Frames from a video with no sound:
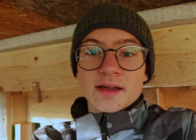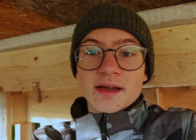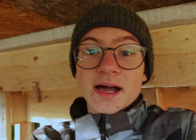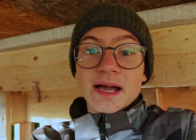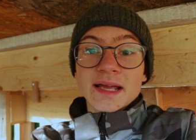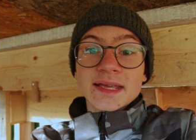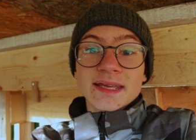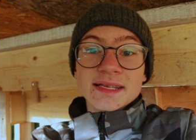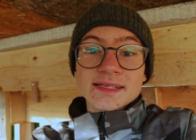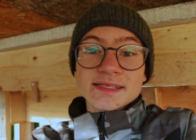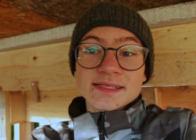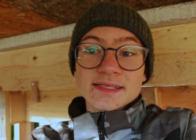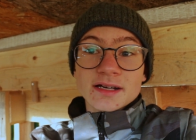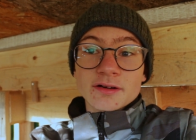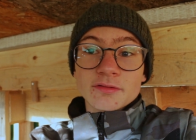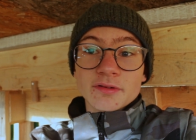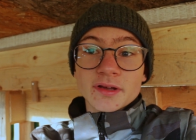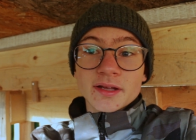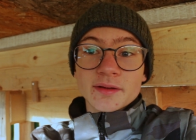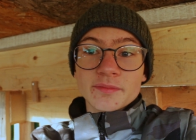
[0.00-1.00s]
I guess
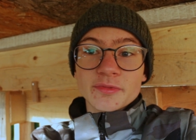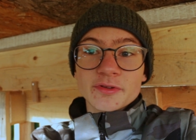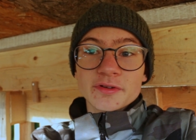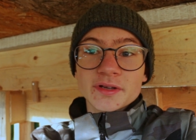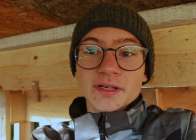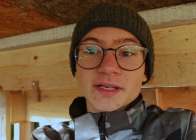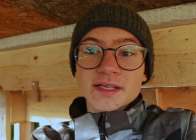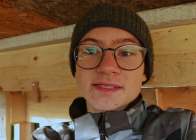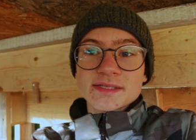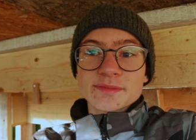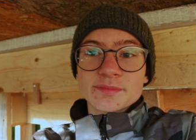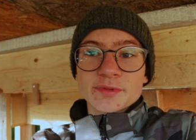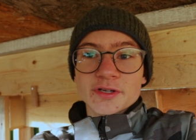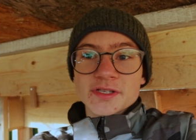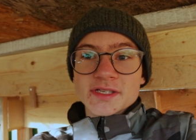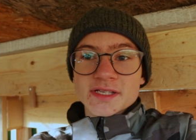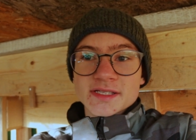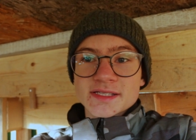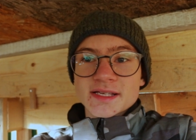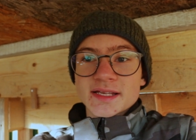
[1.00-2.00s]
now when I'm doing this the
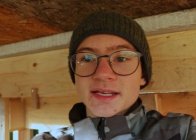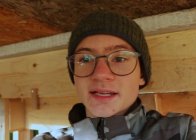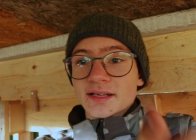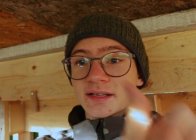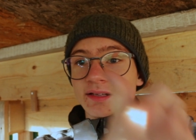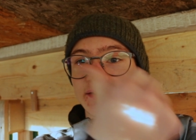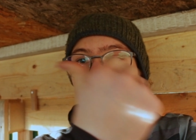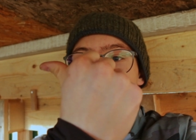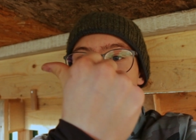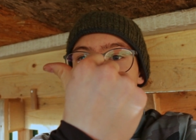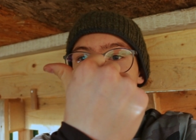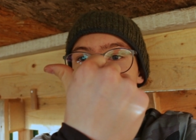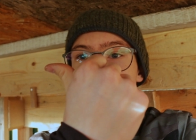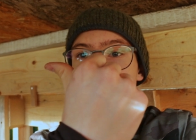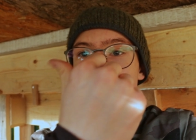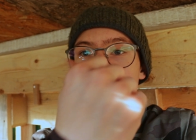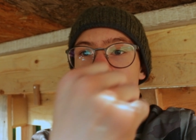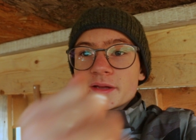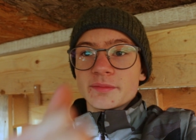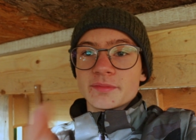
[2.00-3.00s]
birds are sitting the other
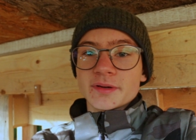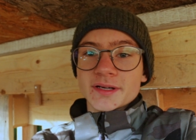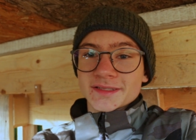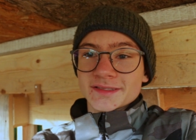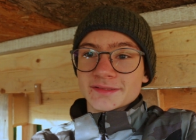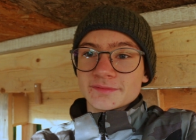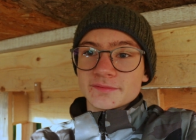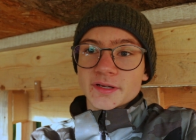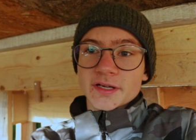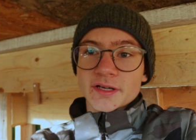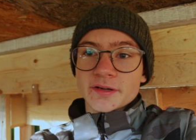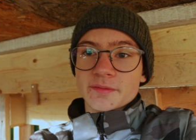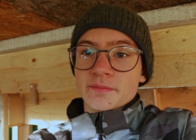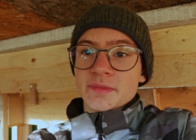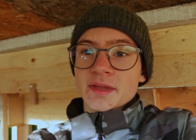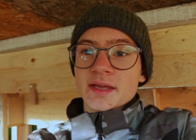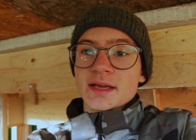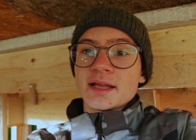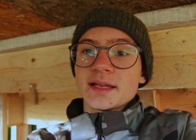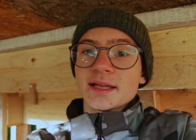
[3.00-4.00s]
way, but yeah,
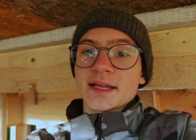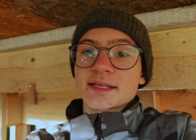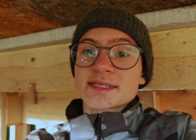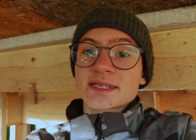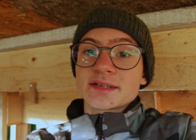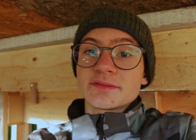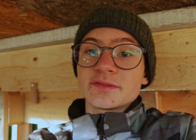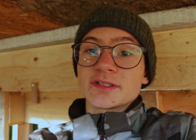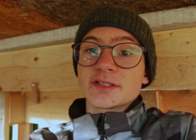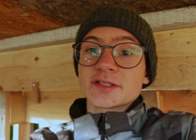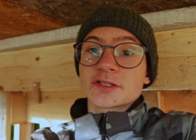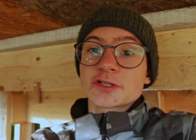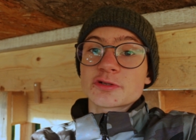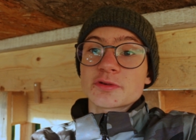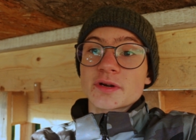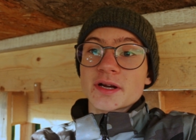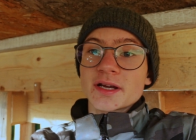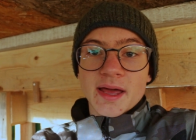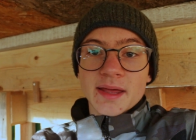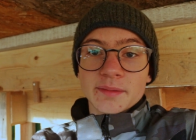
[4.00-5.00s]
let's give it a
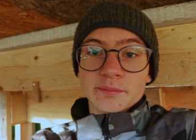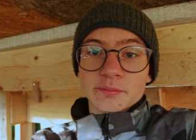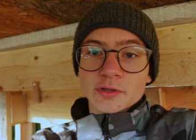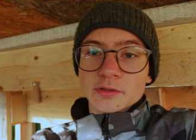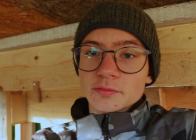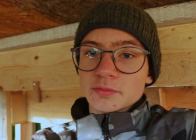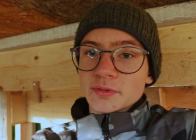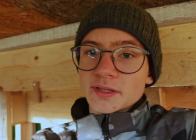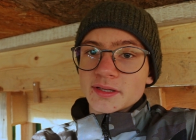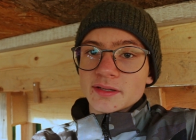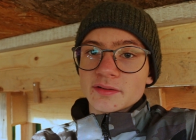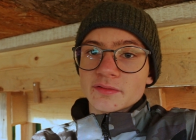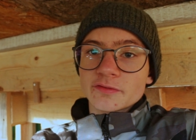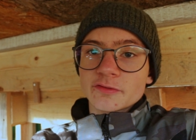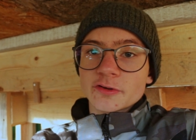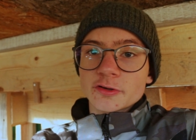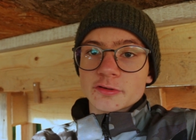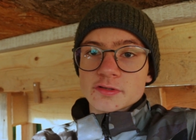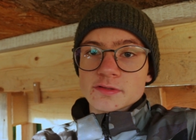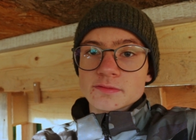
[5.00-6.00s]
try, and probably the
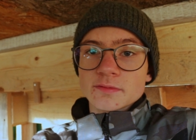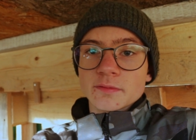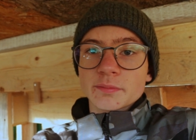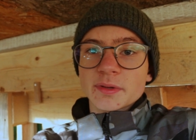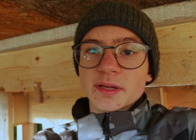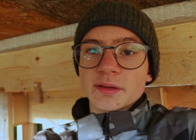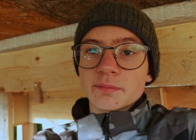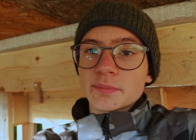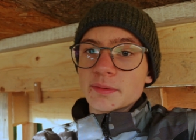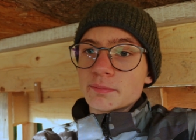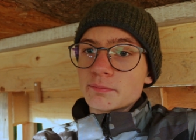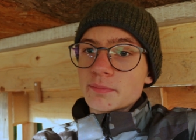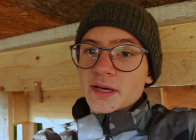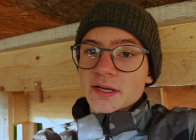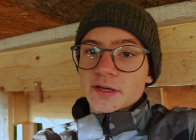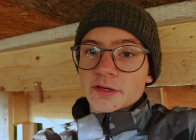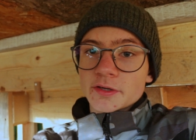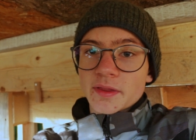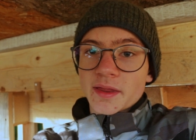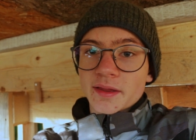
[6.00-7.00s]
photos will be a bit
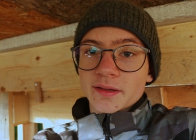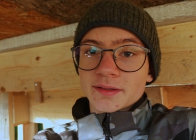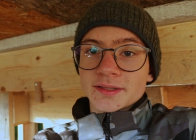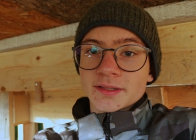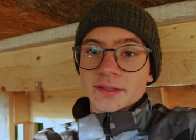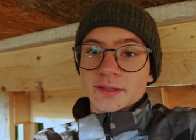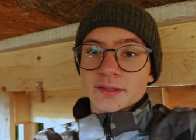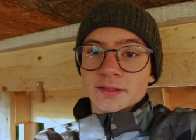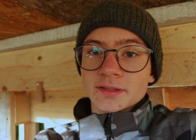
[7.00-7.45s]
better then.